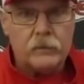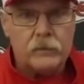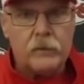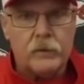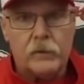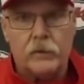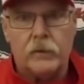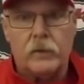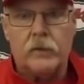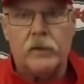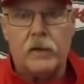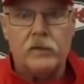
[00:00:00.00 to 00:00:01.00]
you know,
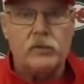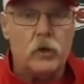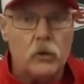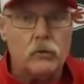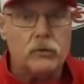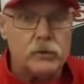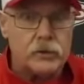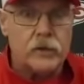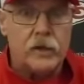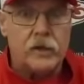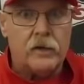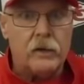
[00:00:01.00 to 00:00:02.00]
as coaches
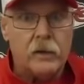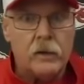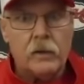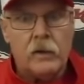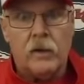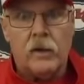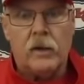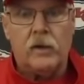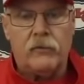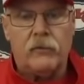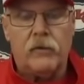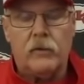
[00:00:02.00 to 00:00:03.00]
and then on
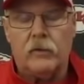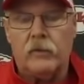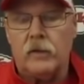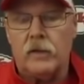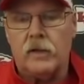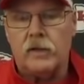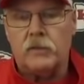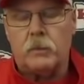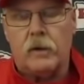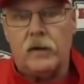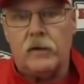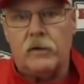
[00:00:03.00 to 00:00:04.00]
the field as
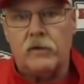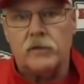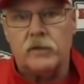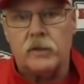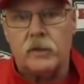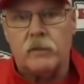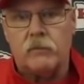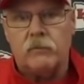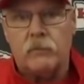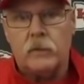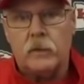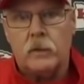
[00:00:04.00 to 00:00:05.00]
players to
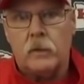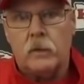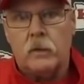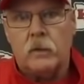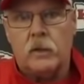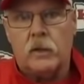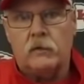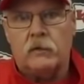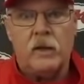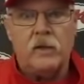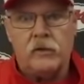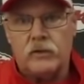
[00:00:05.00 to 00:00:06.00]

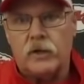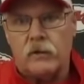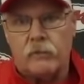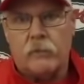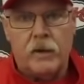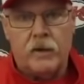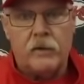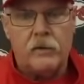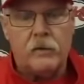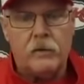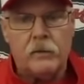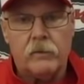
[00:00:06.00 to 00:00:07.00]
make yourself
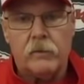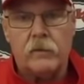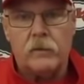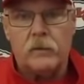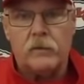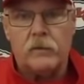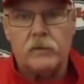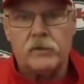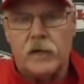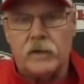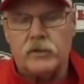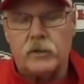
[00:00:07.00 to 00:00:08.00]
better this
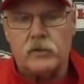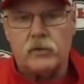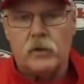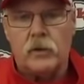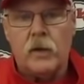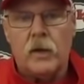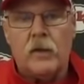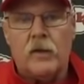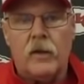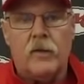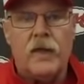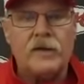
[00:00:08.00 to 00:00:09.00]
next year. So
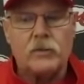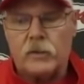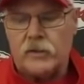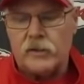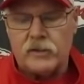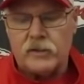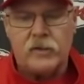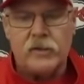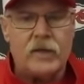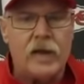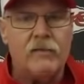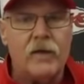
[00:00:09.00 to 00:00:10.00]
that's what this did.
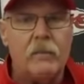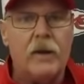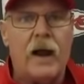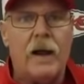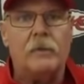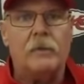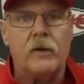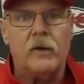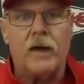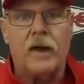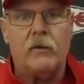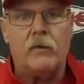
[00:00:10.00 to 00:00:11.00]
This gave them an
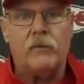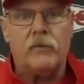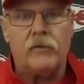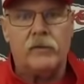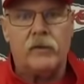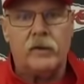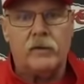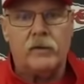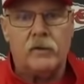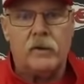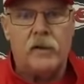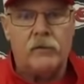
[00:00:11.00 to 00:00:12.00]
opportunity now to
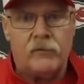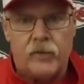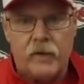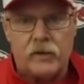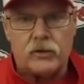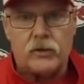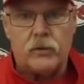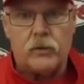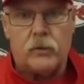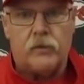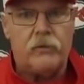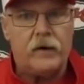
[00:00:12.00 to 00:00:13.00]
hit phase two
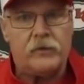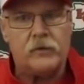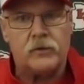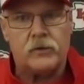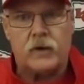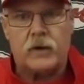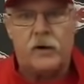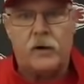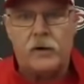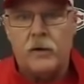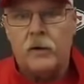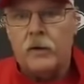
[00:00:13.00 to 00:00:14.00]
when the veterans are
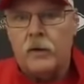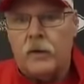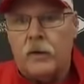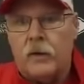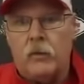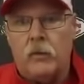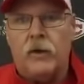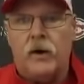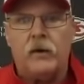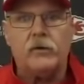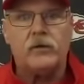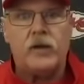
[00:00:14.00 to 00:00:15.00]
here with an
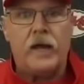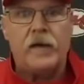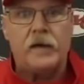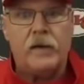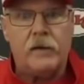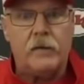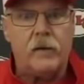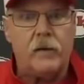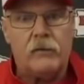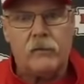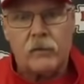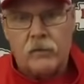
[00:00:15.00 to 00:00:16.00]
understanding of